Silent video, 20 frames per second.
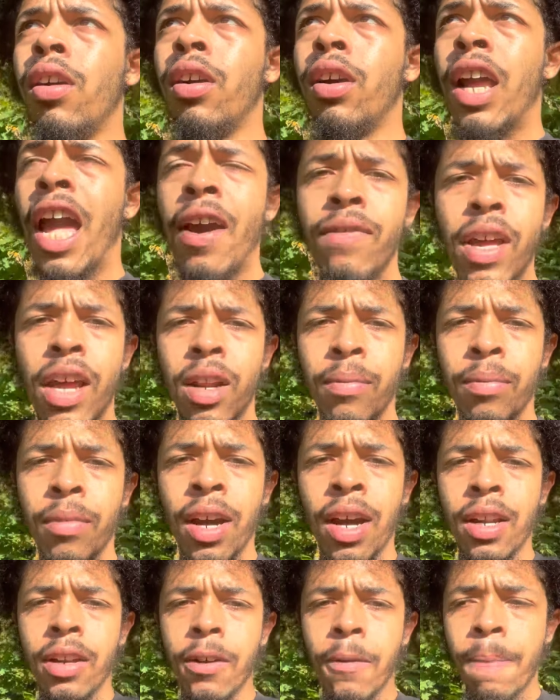Have that in
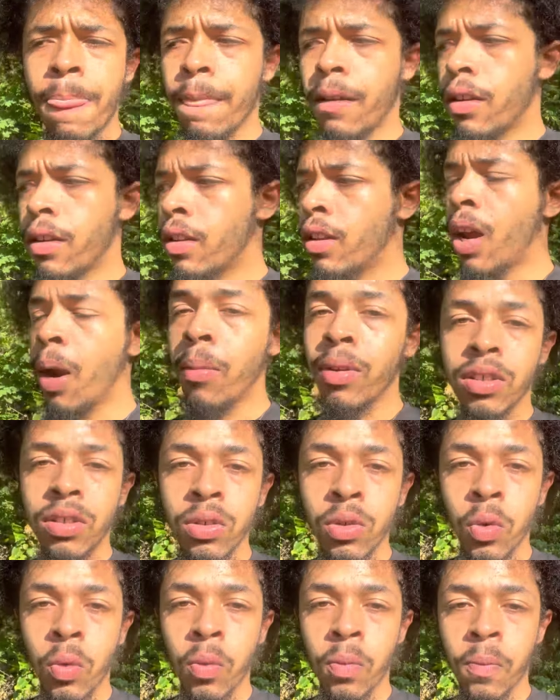mind. Number
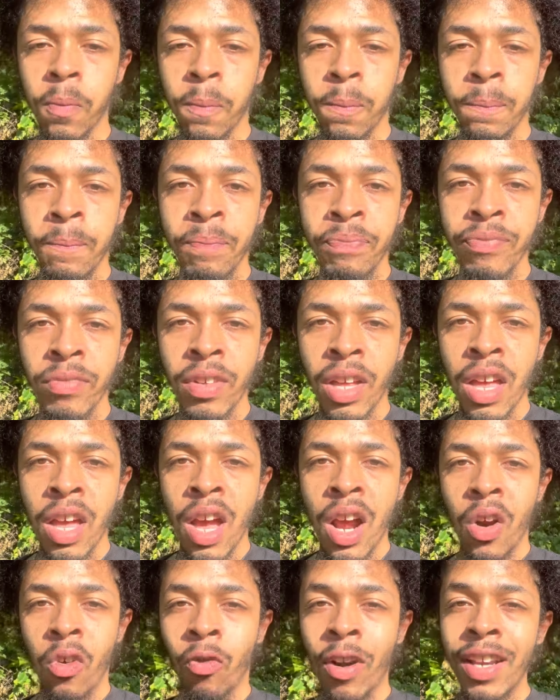two,
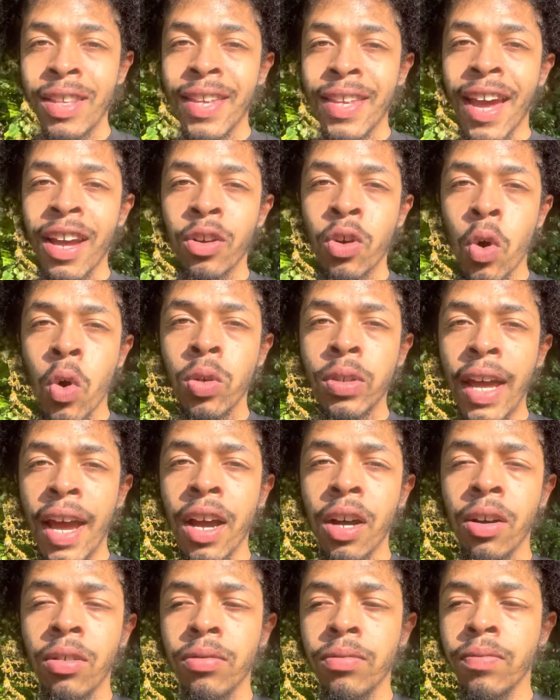write that goal
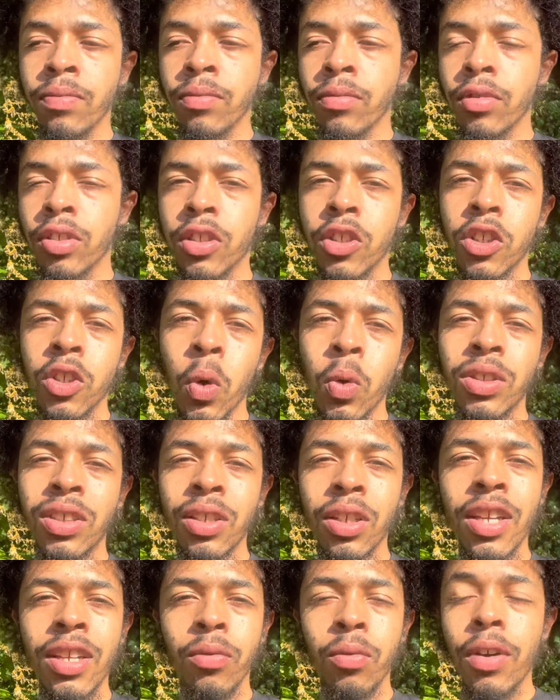down. So it's
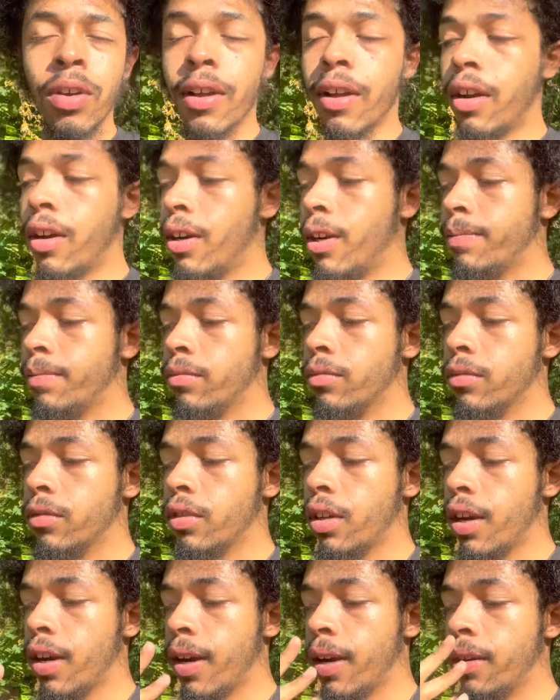it with um
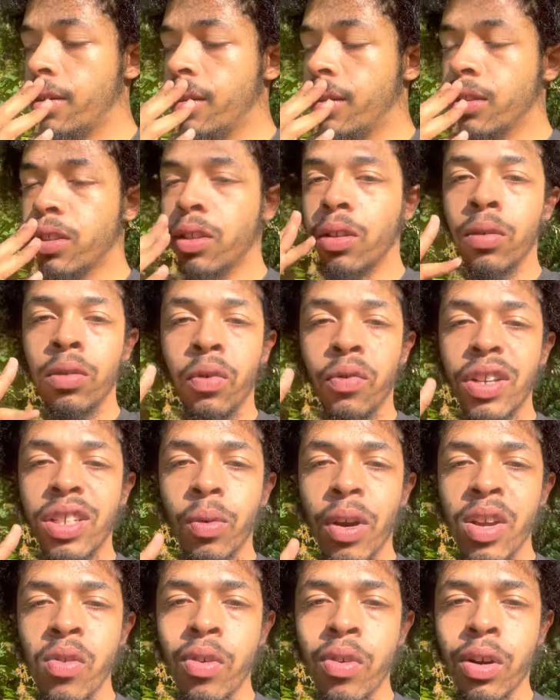all right. So the reason
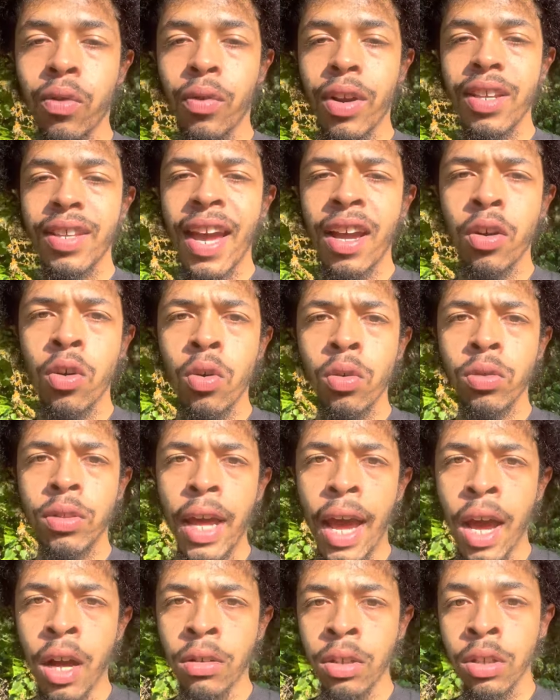why you want to write that goal
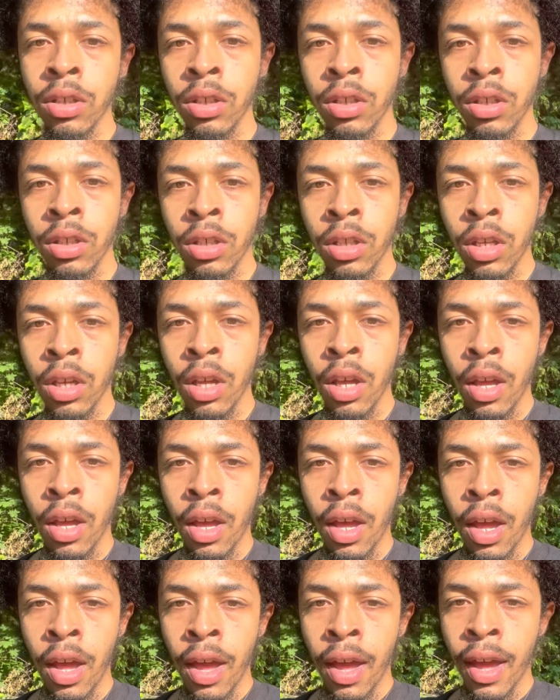down
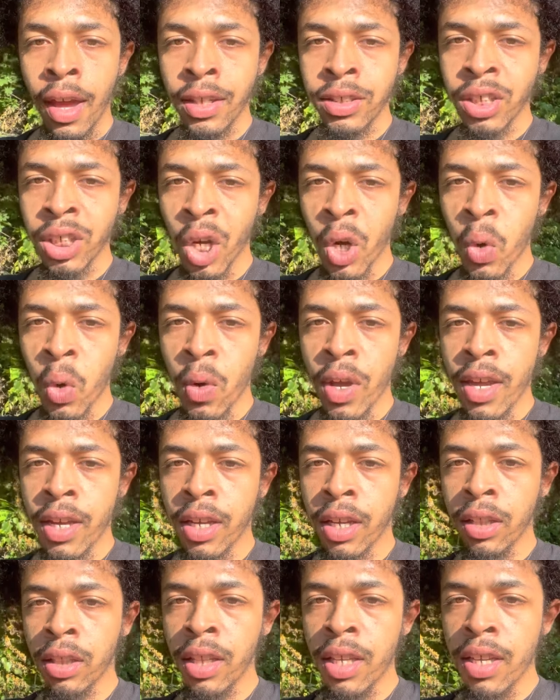is so it
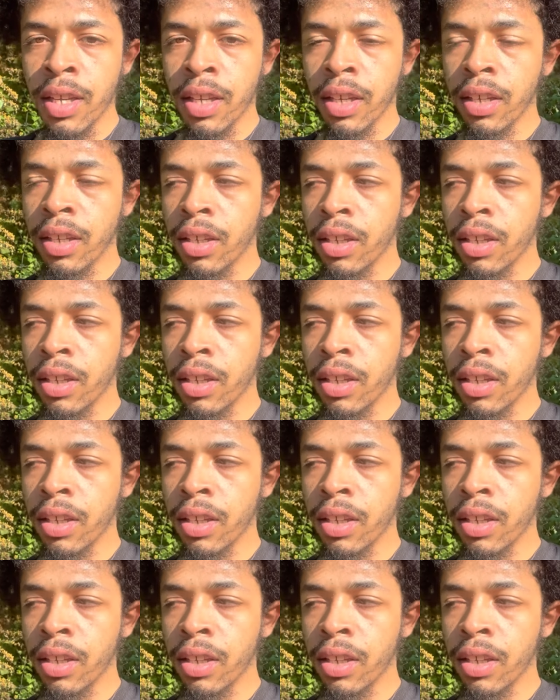can leak